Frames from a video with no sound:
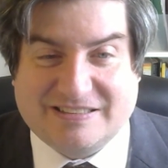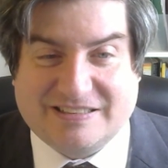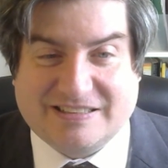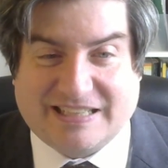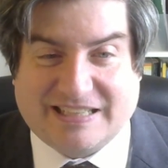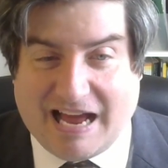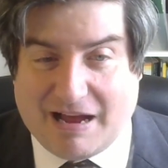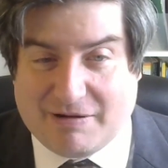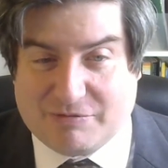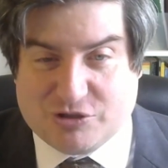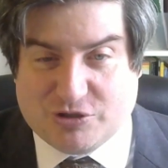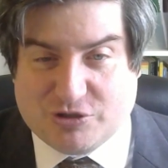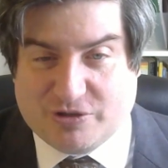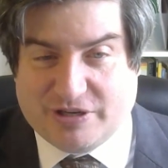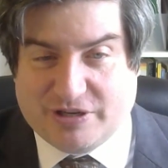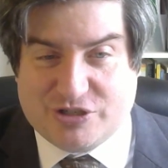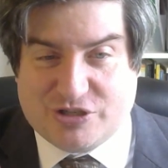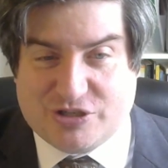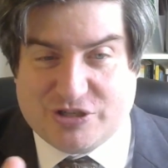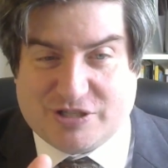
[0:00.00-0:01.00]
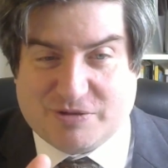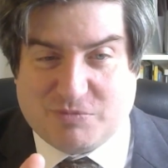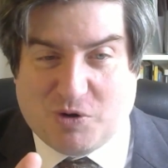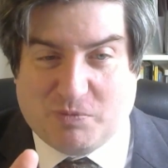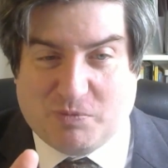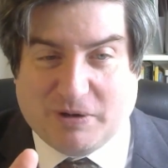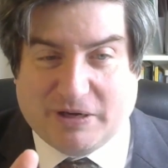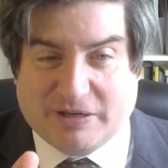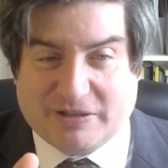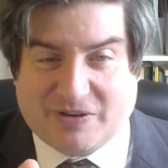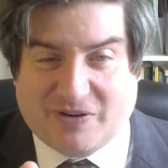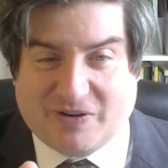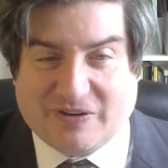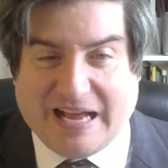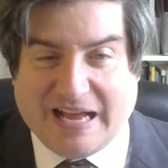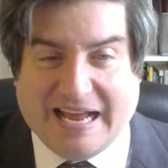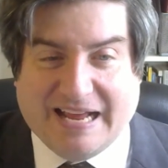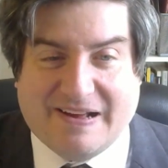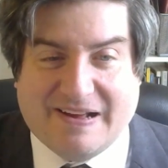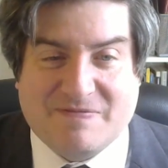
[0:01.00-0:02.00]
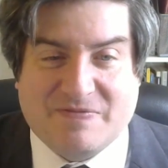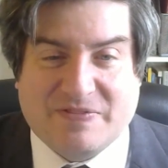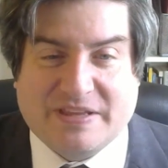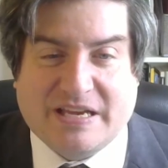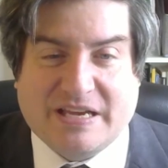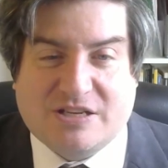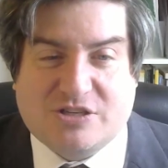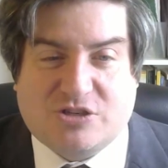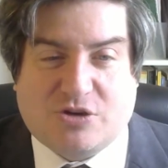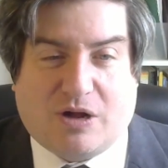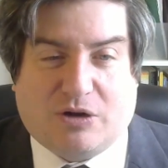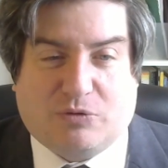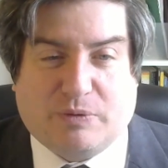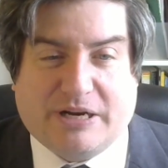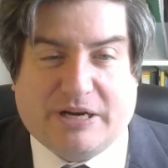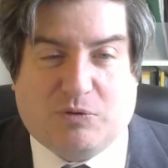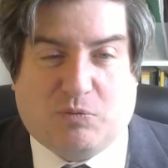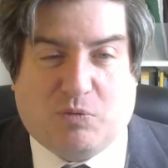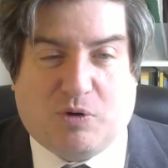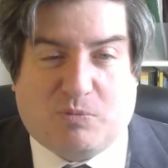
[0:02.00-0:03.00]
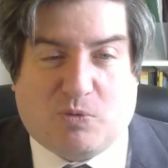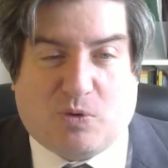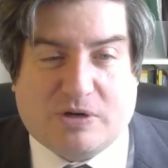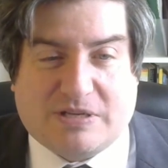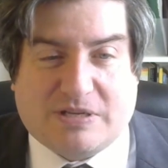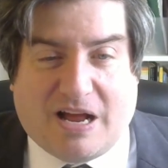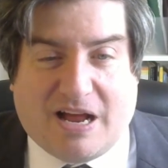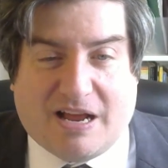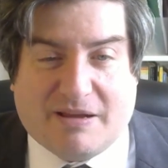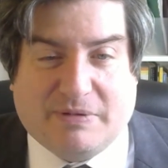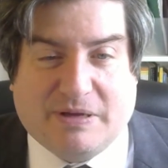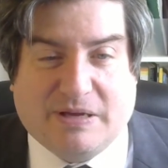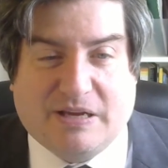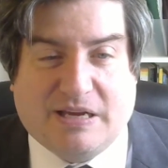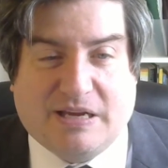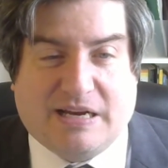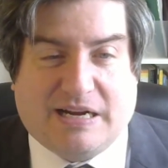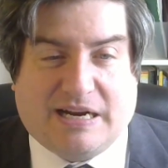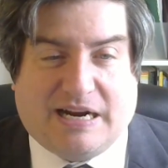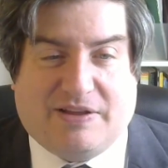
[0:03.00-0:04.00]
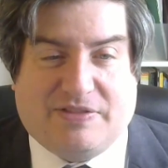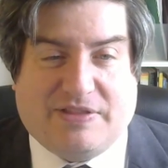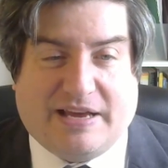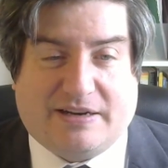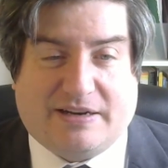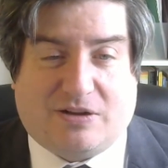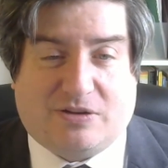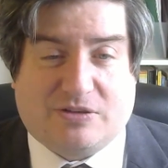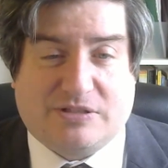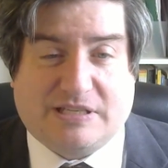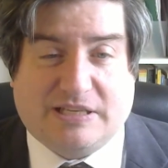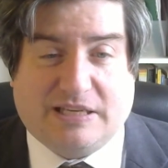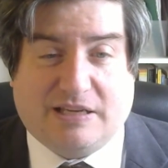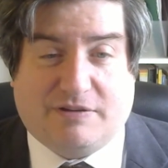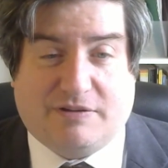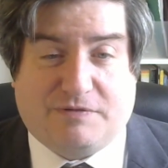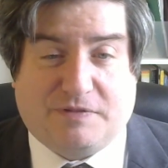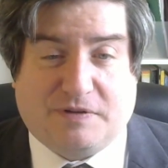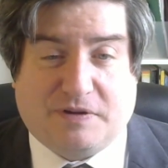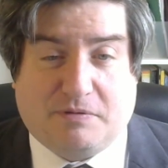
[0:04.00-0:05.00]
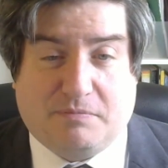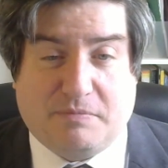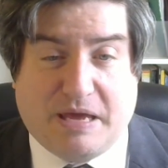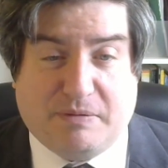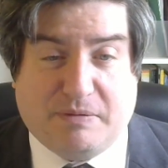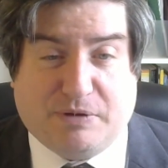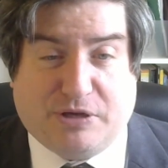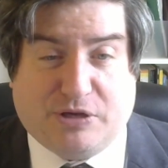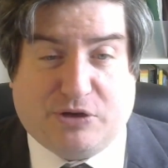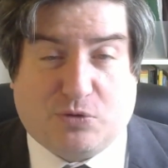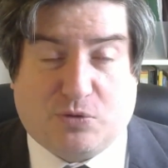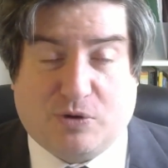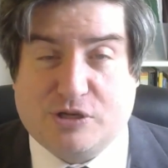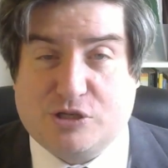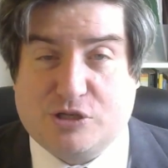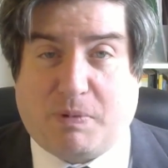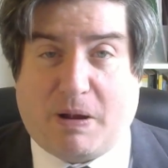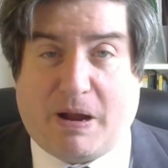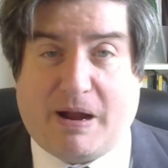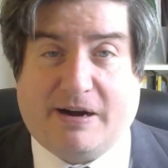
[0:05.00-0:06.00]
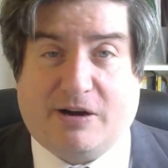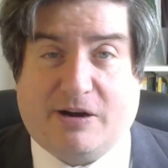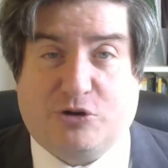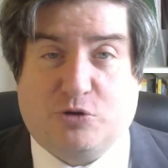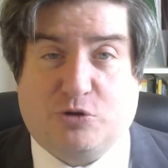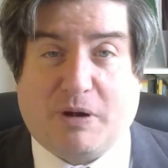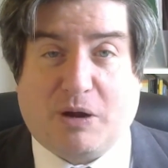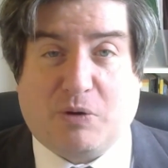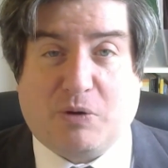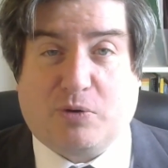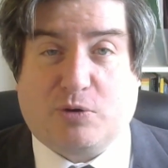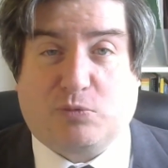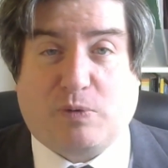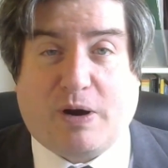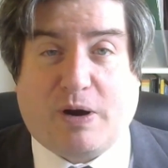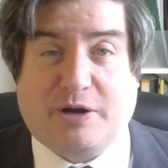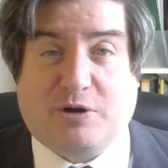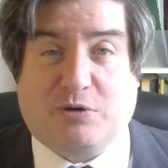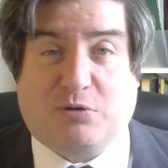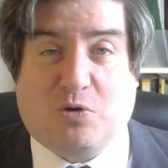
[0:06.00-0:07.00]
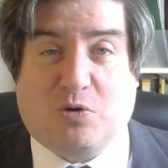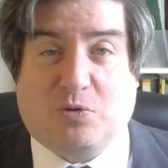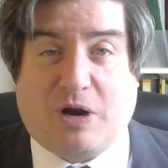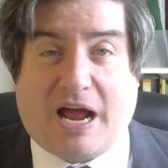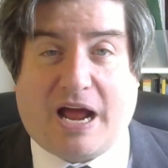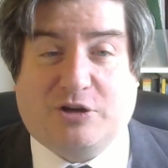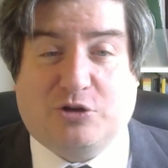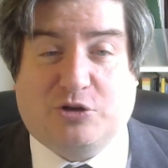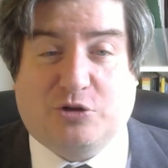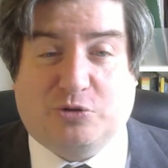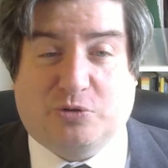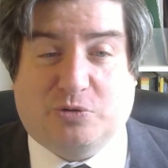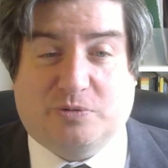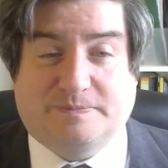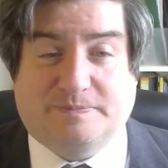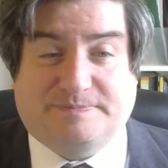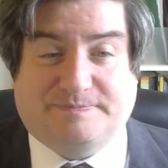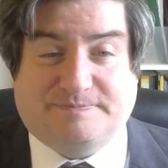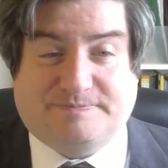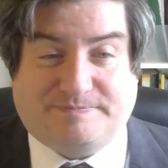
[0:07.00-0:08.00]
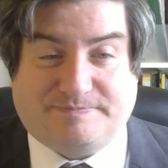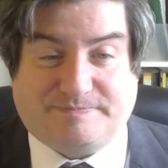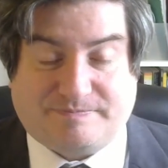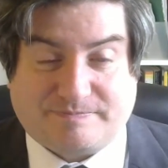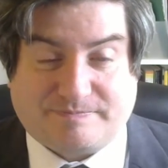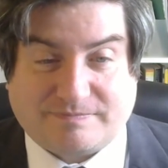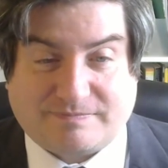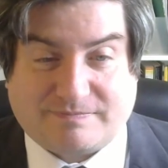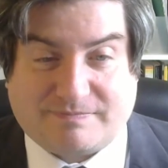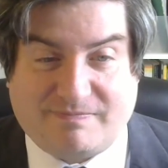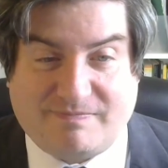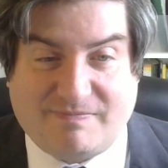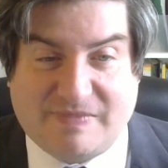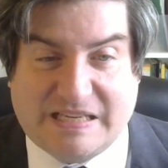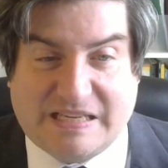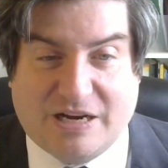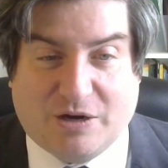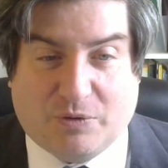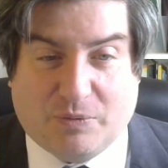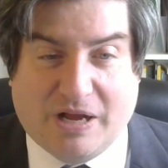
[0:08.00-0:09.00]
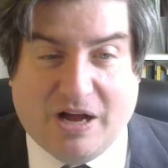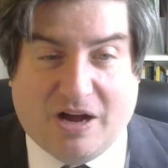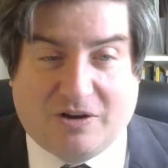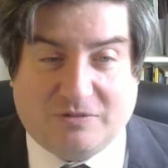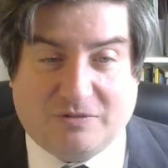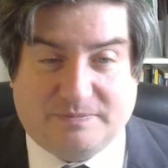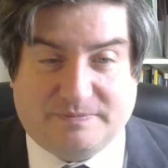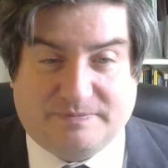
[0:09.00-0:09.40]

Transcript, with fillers: Captured in just a moment. Okay? So I'll read it one more time, and then I'll see if uh, maybe you're inspired. You might want to write your own haiku. Here we go.